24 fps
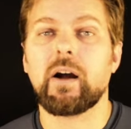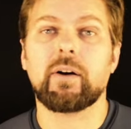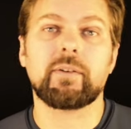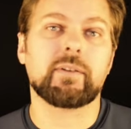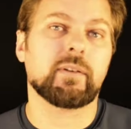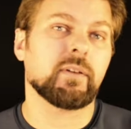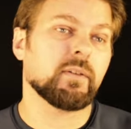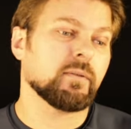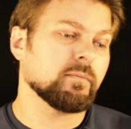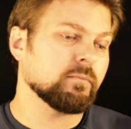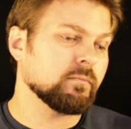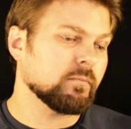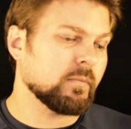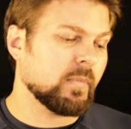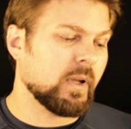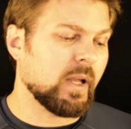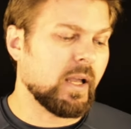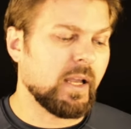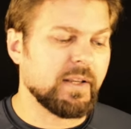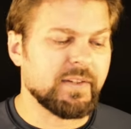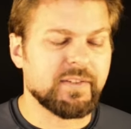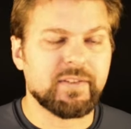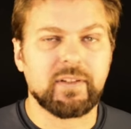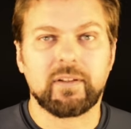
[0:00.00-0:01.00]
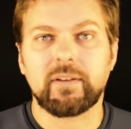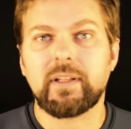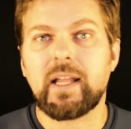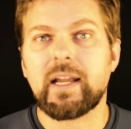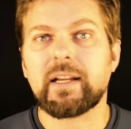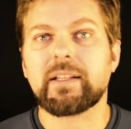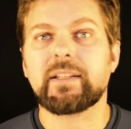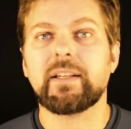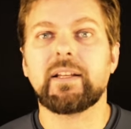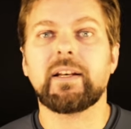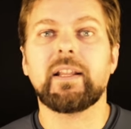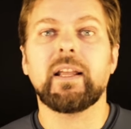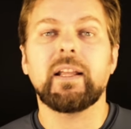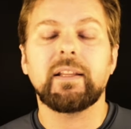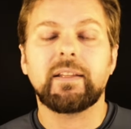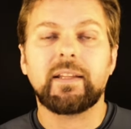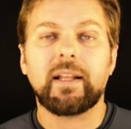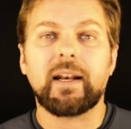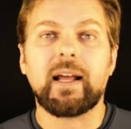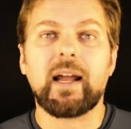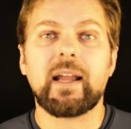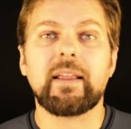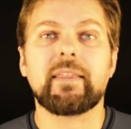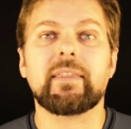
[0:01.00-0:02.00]
out, I selected,
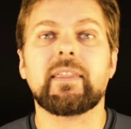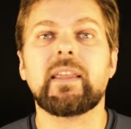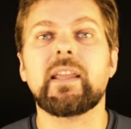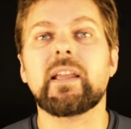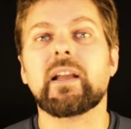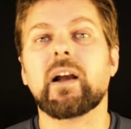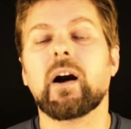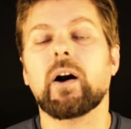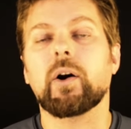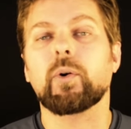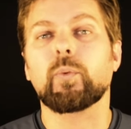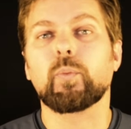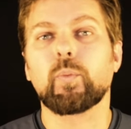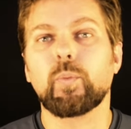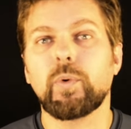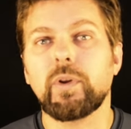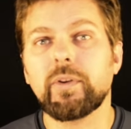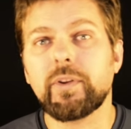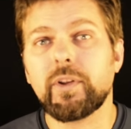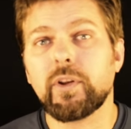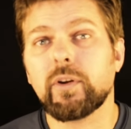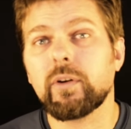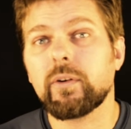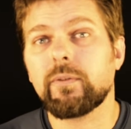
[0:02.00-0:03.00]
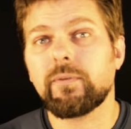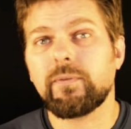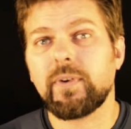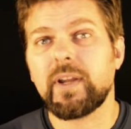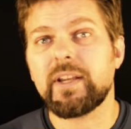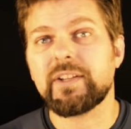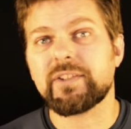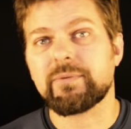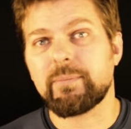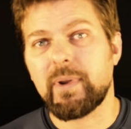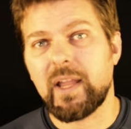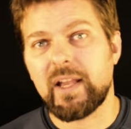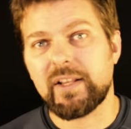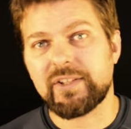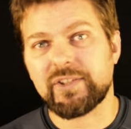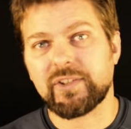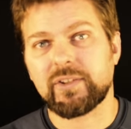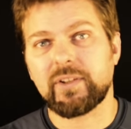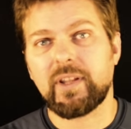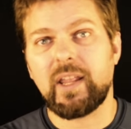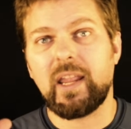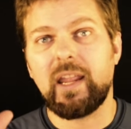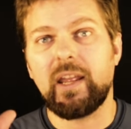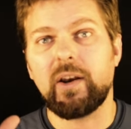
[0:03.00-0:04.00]
that I think are really good face
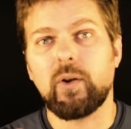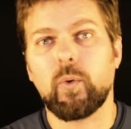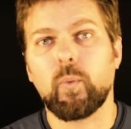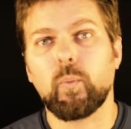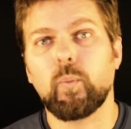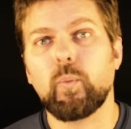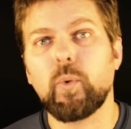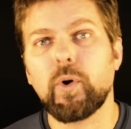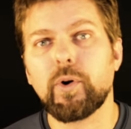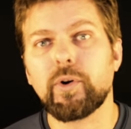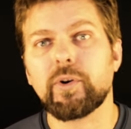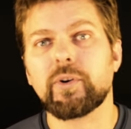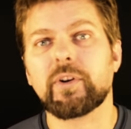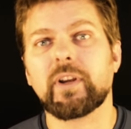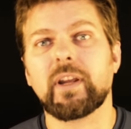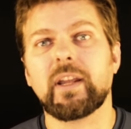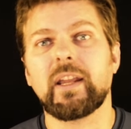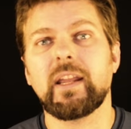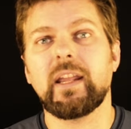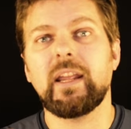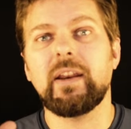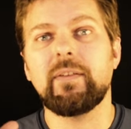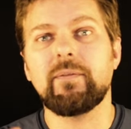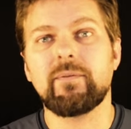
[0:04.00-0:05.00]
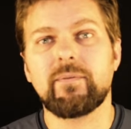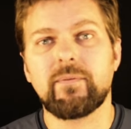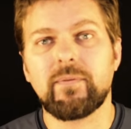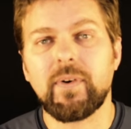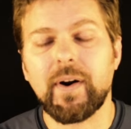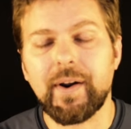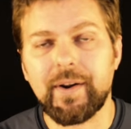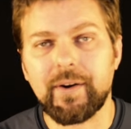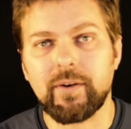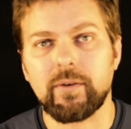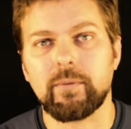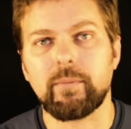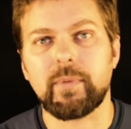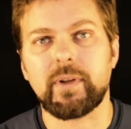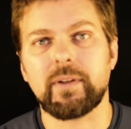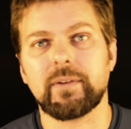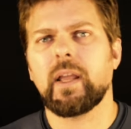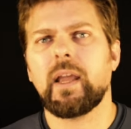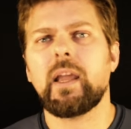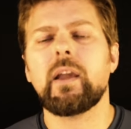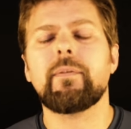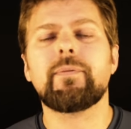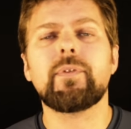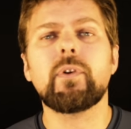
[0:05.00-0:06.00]
masks in a work environment.
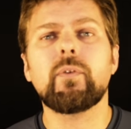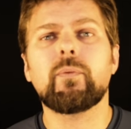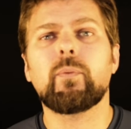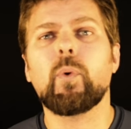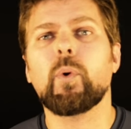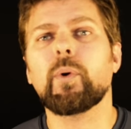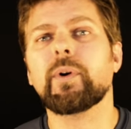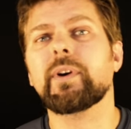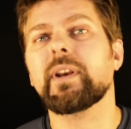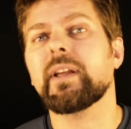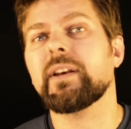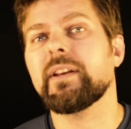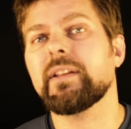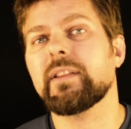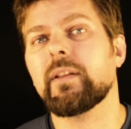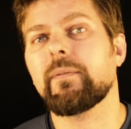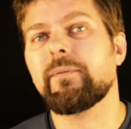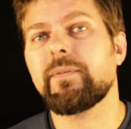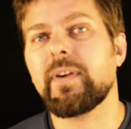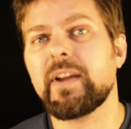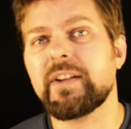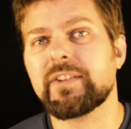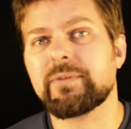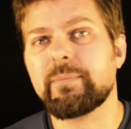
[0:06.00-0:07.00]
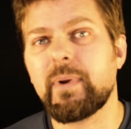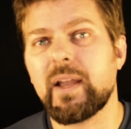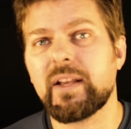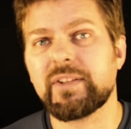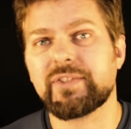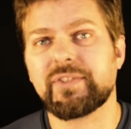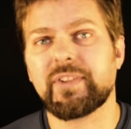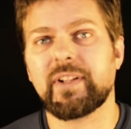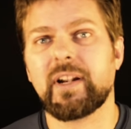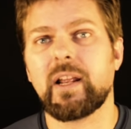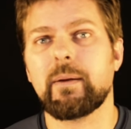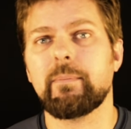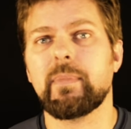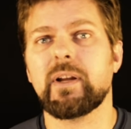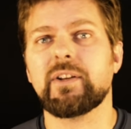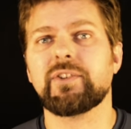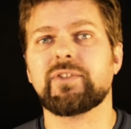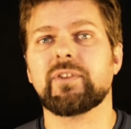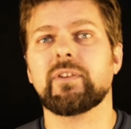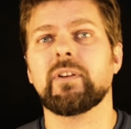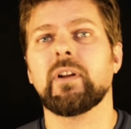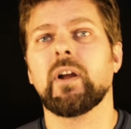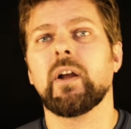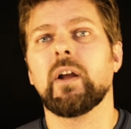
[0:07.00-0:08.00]
Hey, if you've worn any of the face masks that I
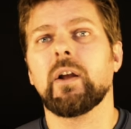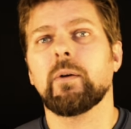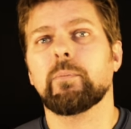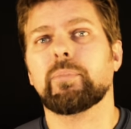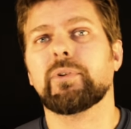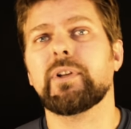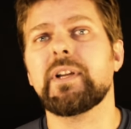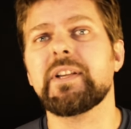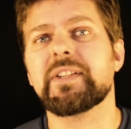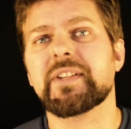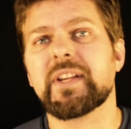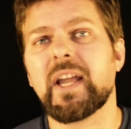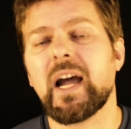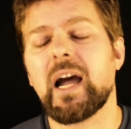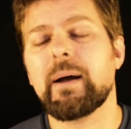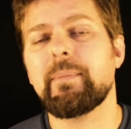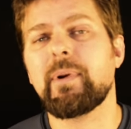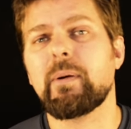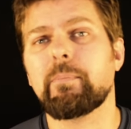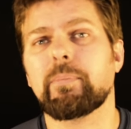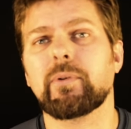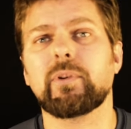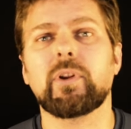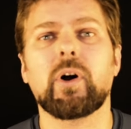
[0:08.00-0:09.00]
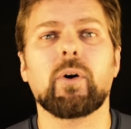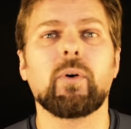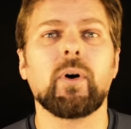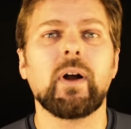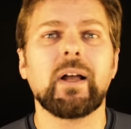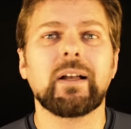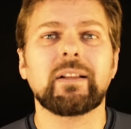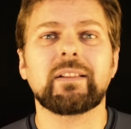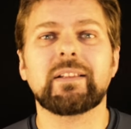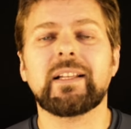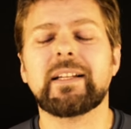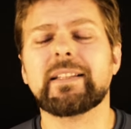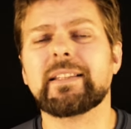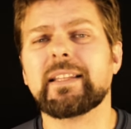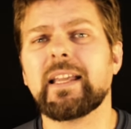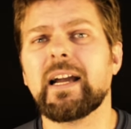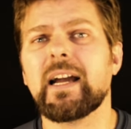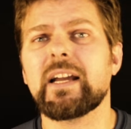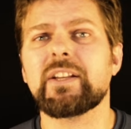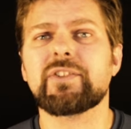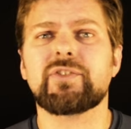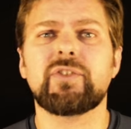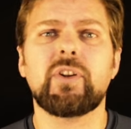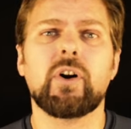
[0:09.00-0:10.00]
mentioned, please comment below. Let
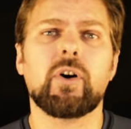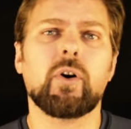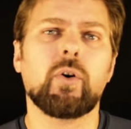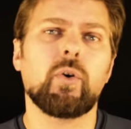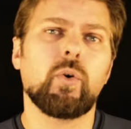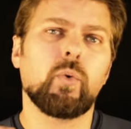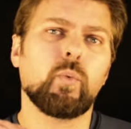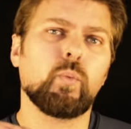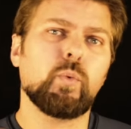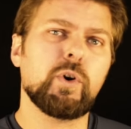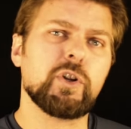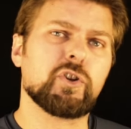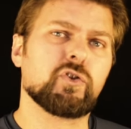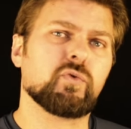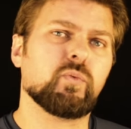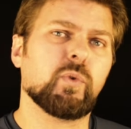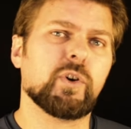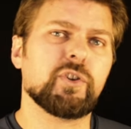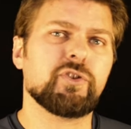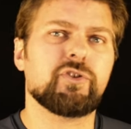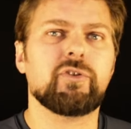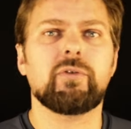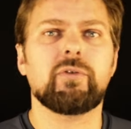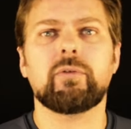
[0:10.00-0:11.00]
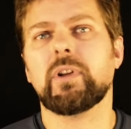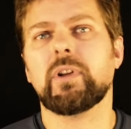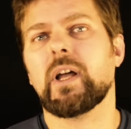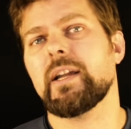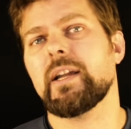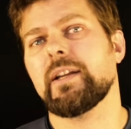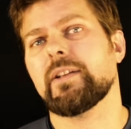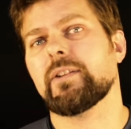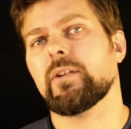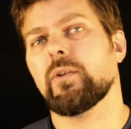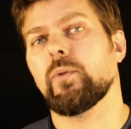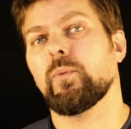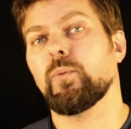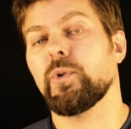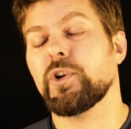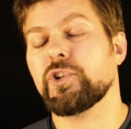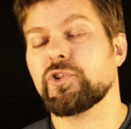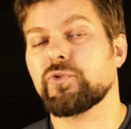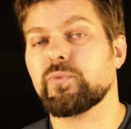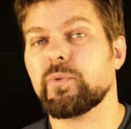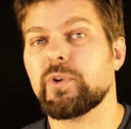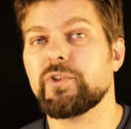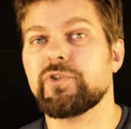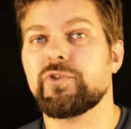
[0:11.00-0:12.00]
guys know which ones you liked,
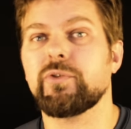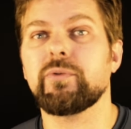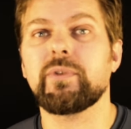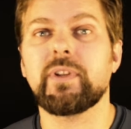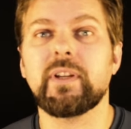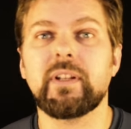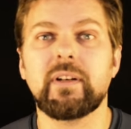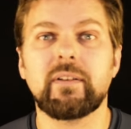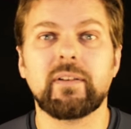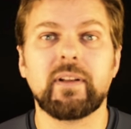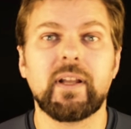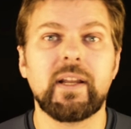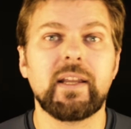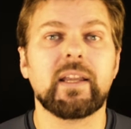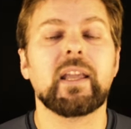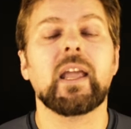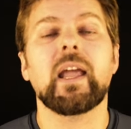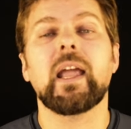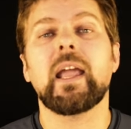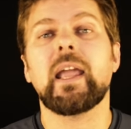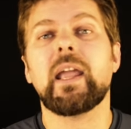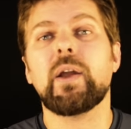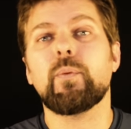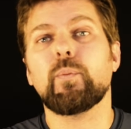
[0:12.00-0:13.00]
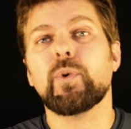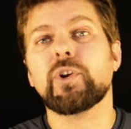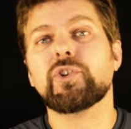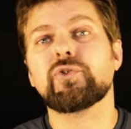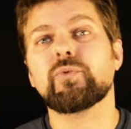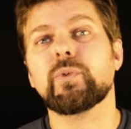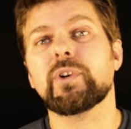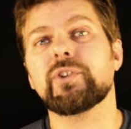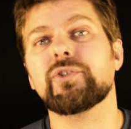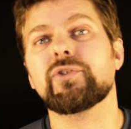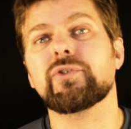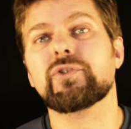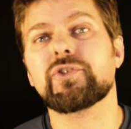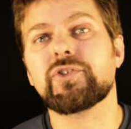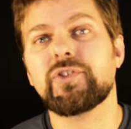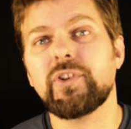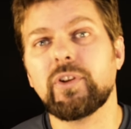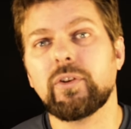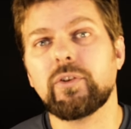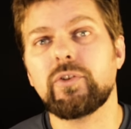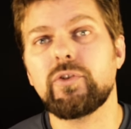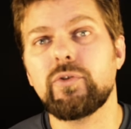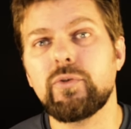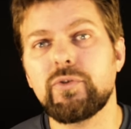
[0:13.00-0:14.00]
which ones you didn't like, and which ones you're
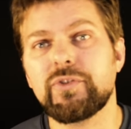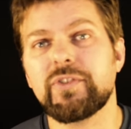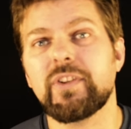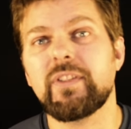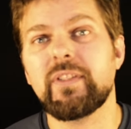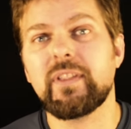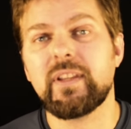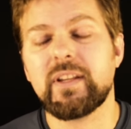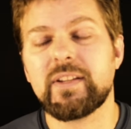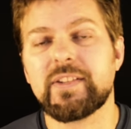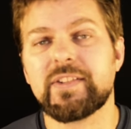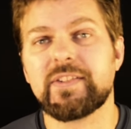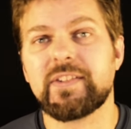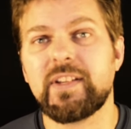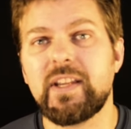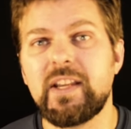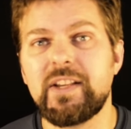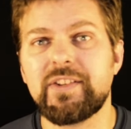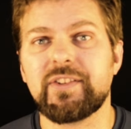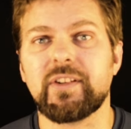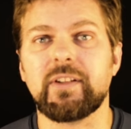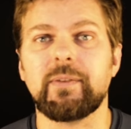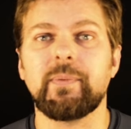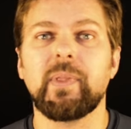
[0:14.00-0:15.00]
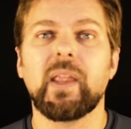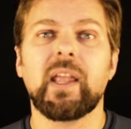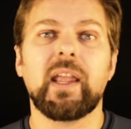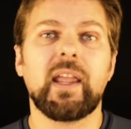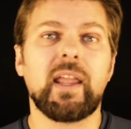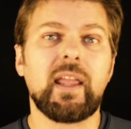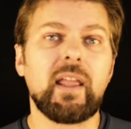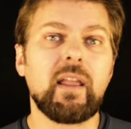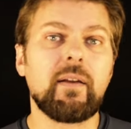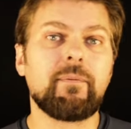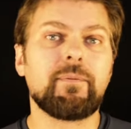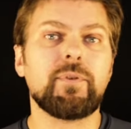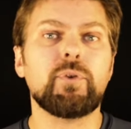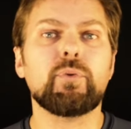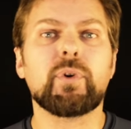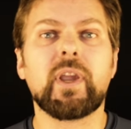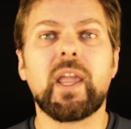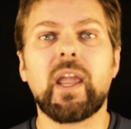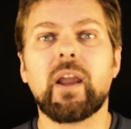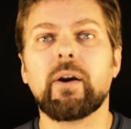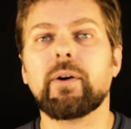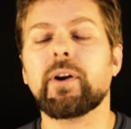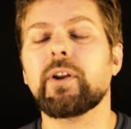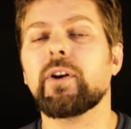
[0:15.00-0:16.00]
still using this season. If you
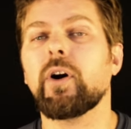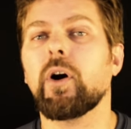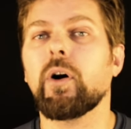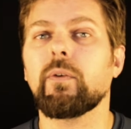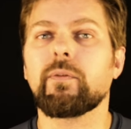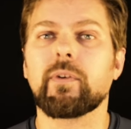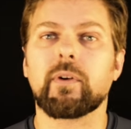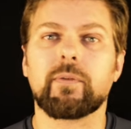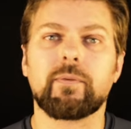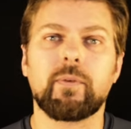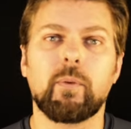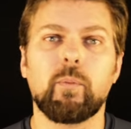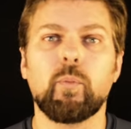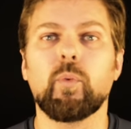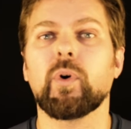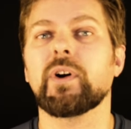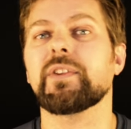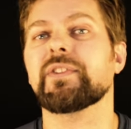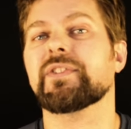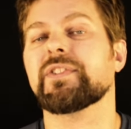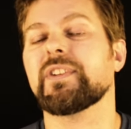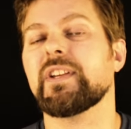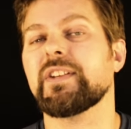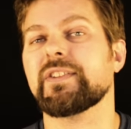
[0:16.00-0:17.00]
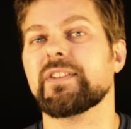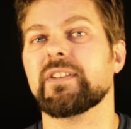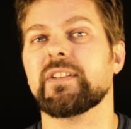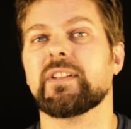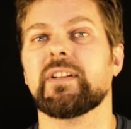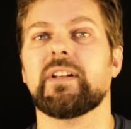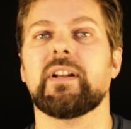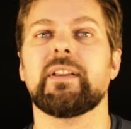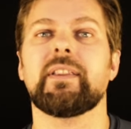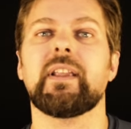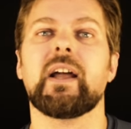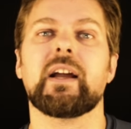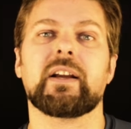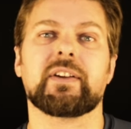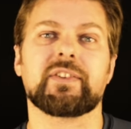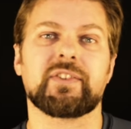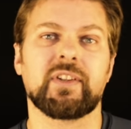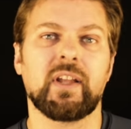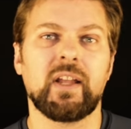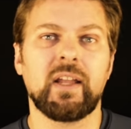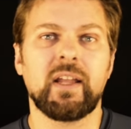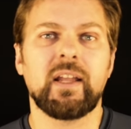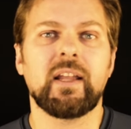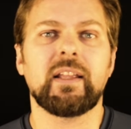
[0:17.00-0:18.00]
carried over from one season to the next,
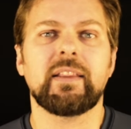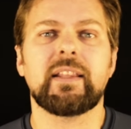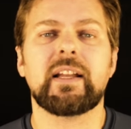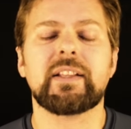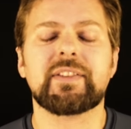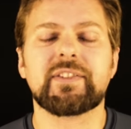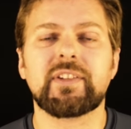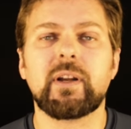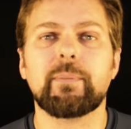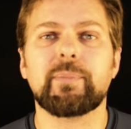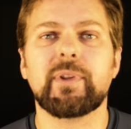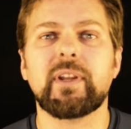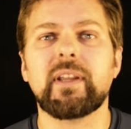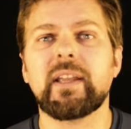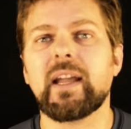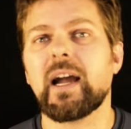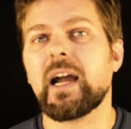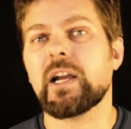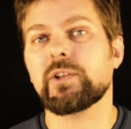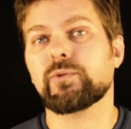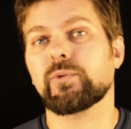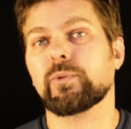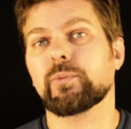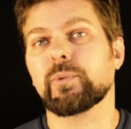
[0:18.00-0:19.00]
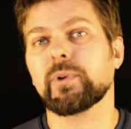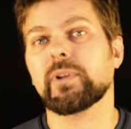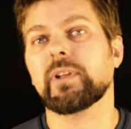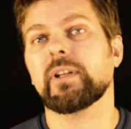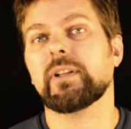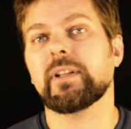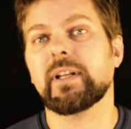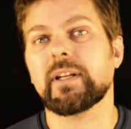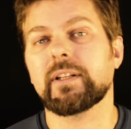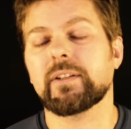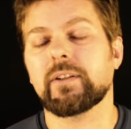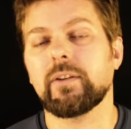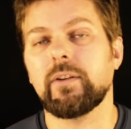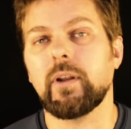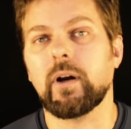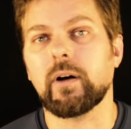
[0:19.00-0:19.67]
that's something guys would really like to